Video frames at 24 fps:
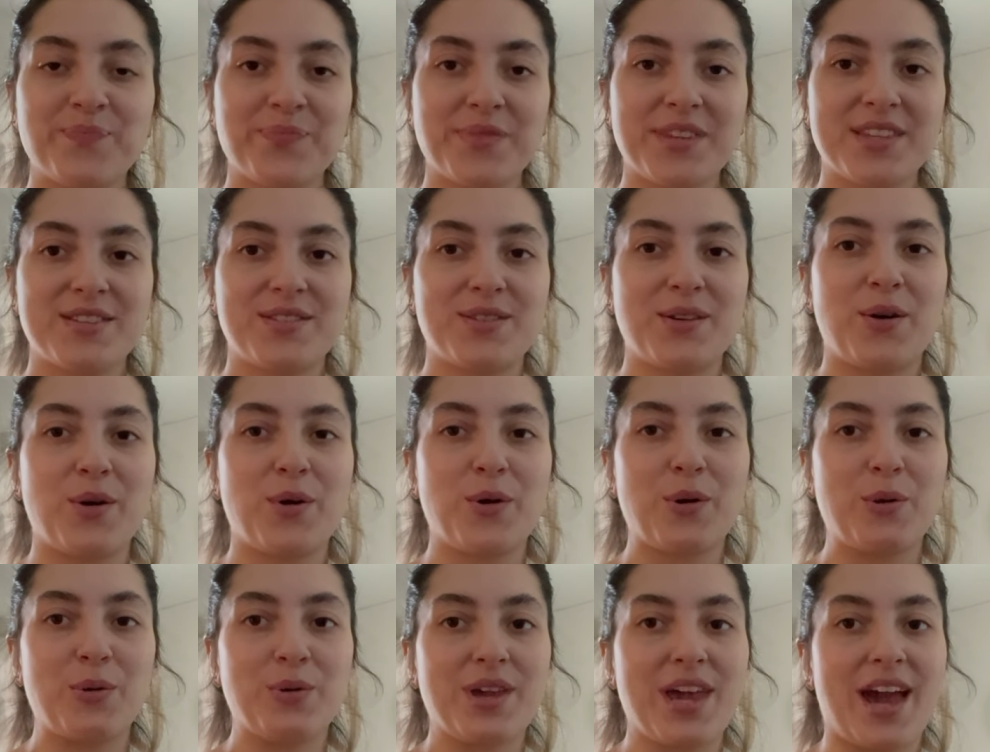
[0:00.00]

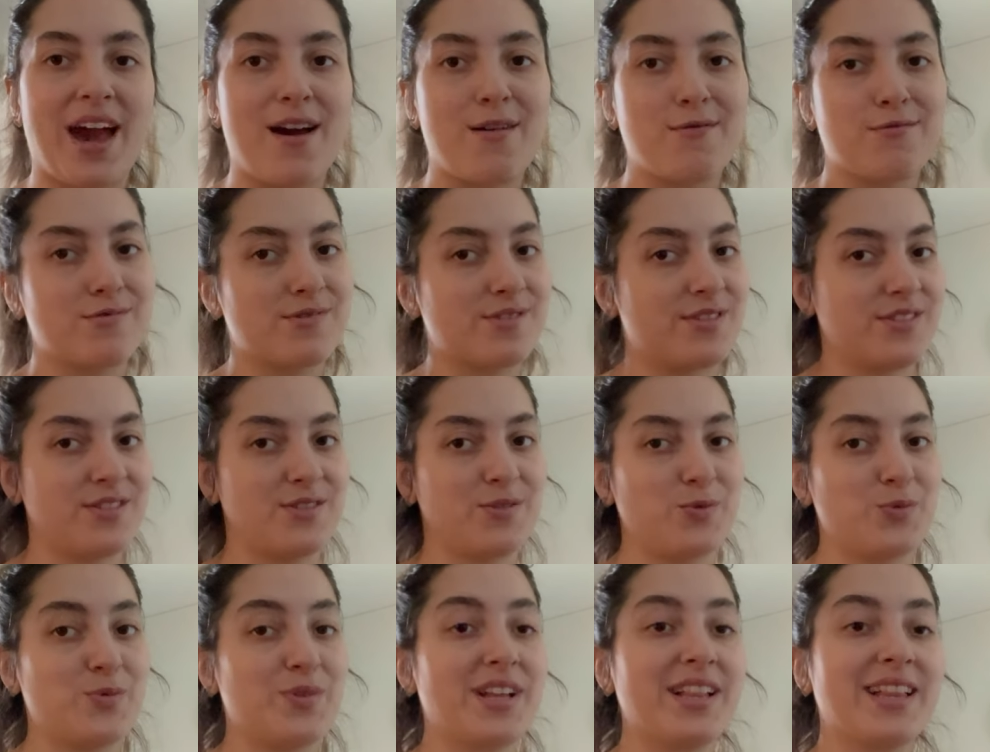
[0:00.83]
So yeah, I
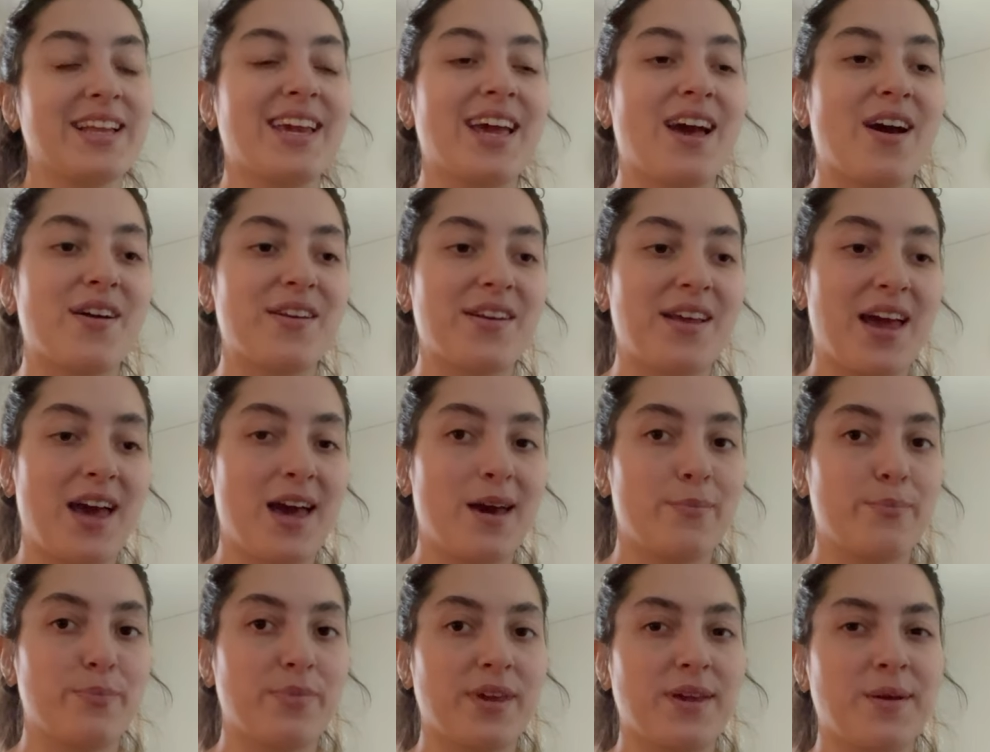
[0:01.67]
was really
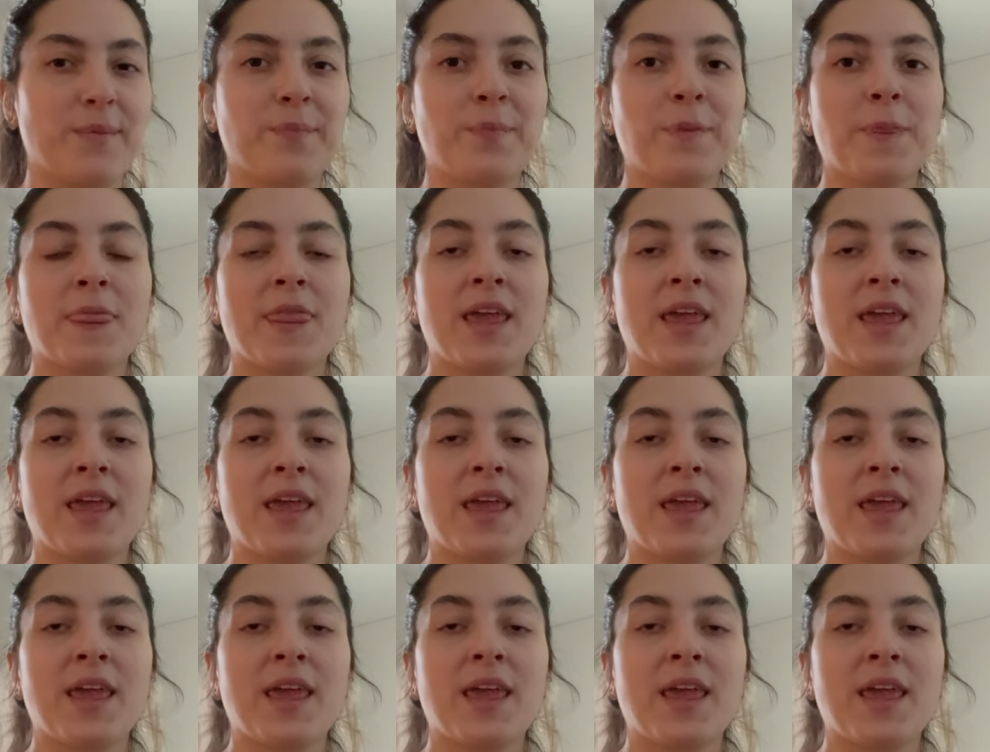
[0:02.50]
unhappy.